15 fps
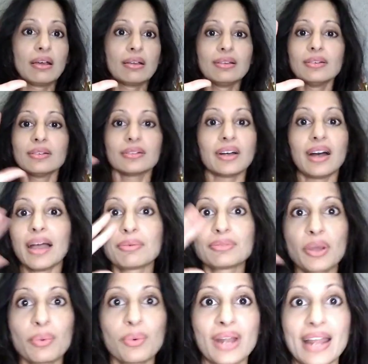oh, I
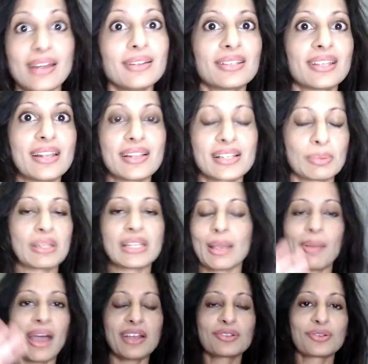don't want anything that smells
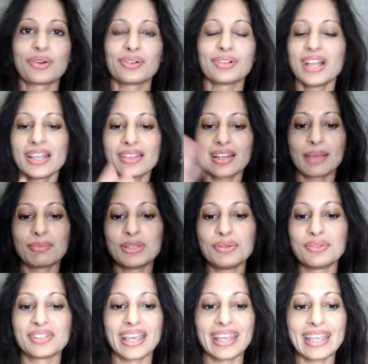like petrol that I'm
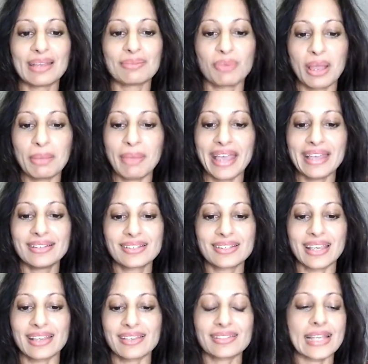using in my
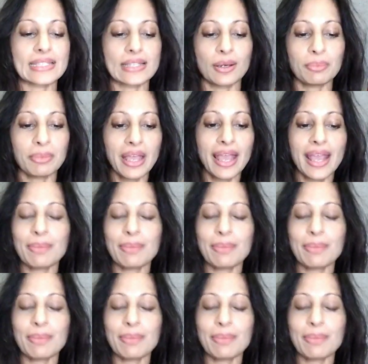painting setup.